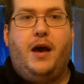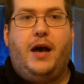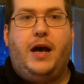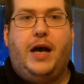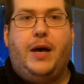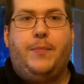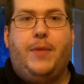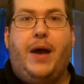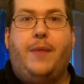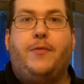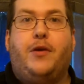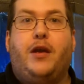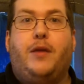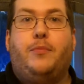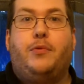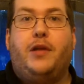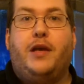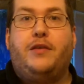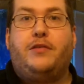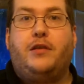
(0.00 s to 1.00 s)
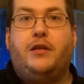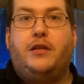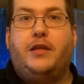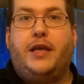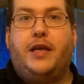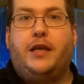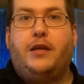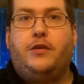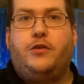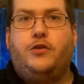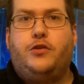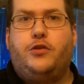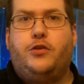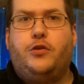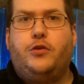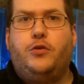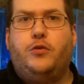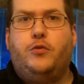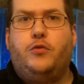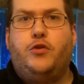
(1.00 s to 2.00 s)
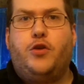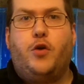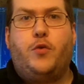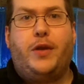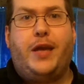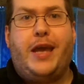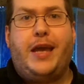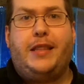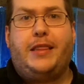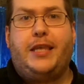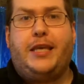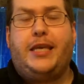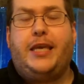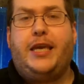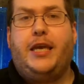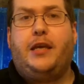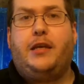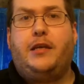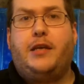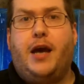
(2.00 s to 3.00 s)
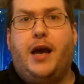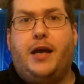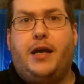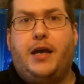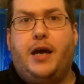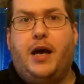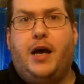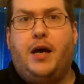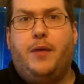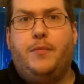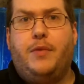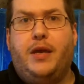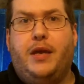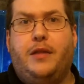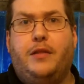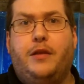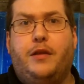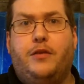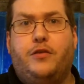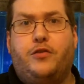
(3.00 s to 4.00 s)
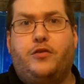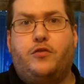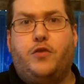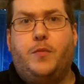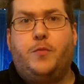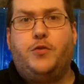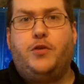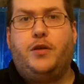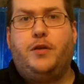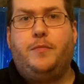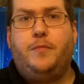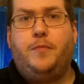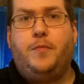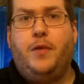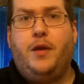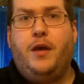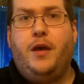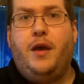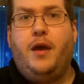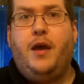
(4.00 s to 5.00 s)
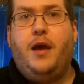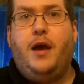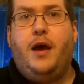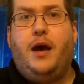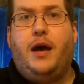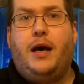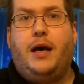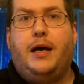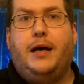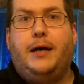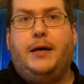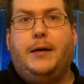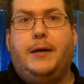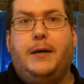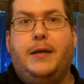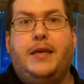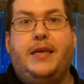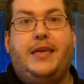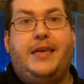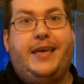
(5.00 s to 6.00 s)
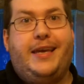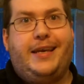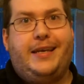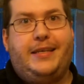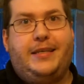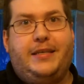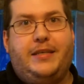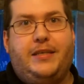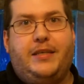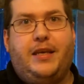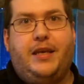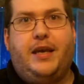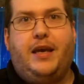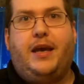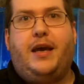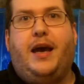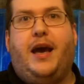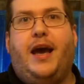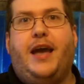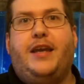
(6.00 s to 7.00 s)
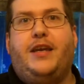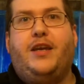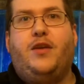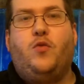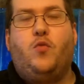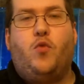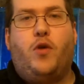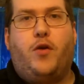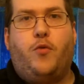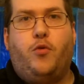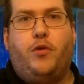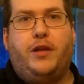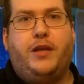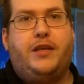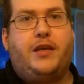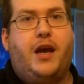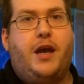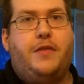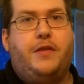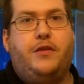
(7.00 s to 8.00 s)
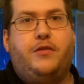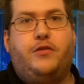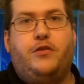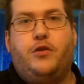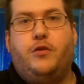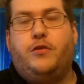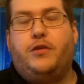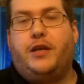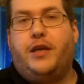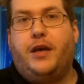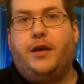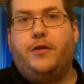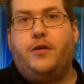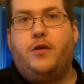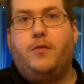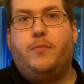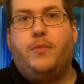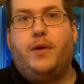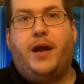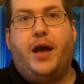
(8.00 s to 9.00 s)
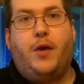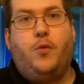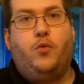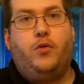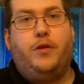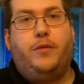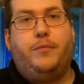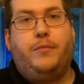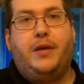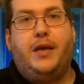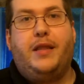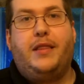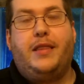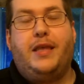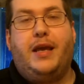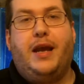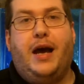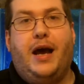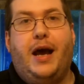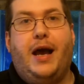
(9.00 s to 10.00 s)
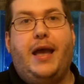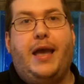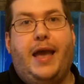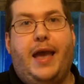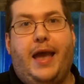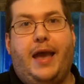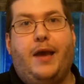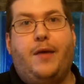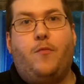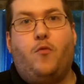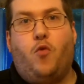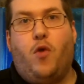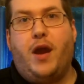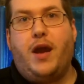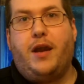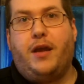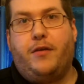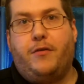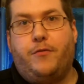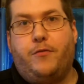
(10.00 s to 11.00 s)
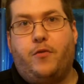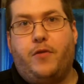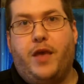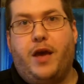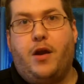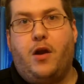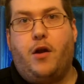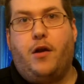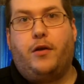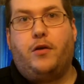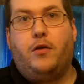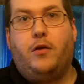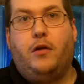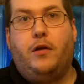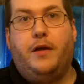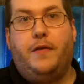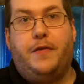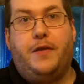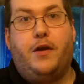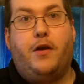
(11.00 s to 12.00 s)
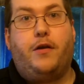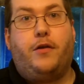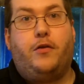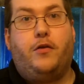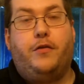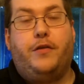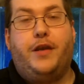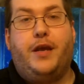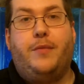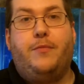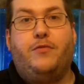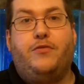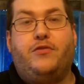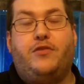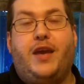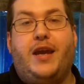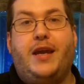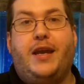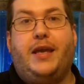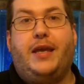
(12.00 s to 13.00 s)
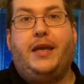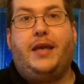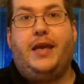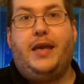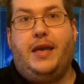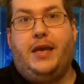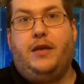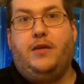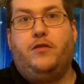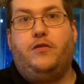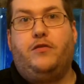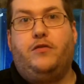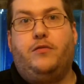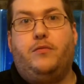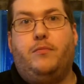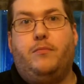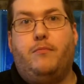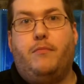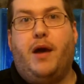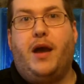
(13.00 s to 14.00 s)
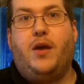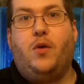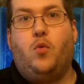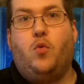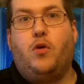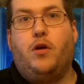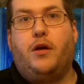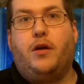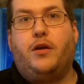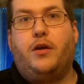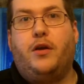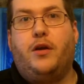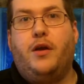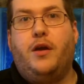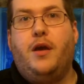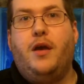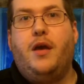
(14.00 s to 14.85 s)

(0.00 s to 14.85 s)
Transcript: I'm going to place a link to don'thatethegeek.com in the description. Yes, I didn't want to really tie these two together, but I will admit that I am writing for that article, and the article that I'm citing is my work.